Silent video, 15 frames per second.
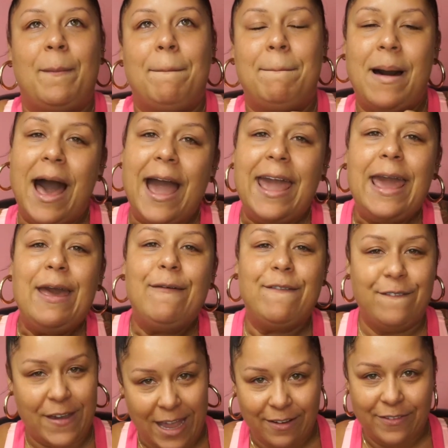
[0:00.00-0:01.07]
My
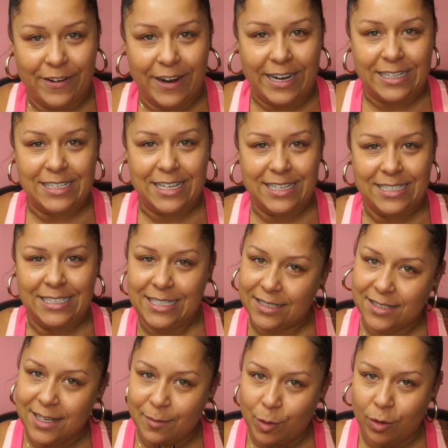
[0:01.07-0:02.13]
favorite
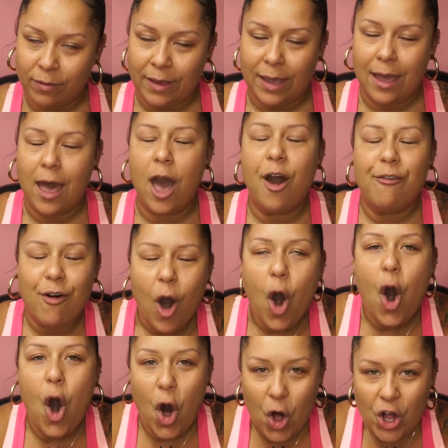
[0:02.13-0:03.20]
Disney movie of
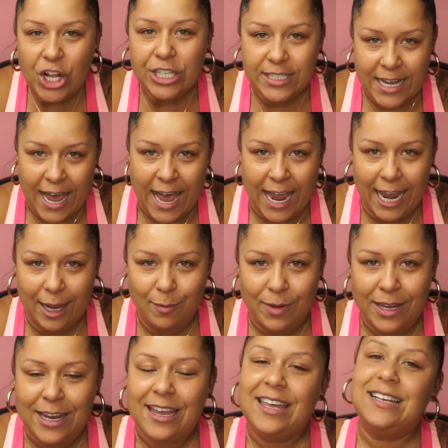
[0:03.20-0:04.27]
all time
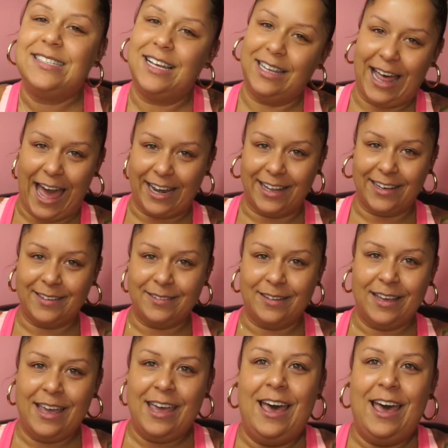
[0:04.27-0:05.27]
is Aladdin.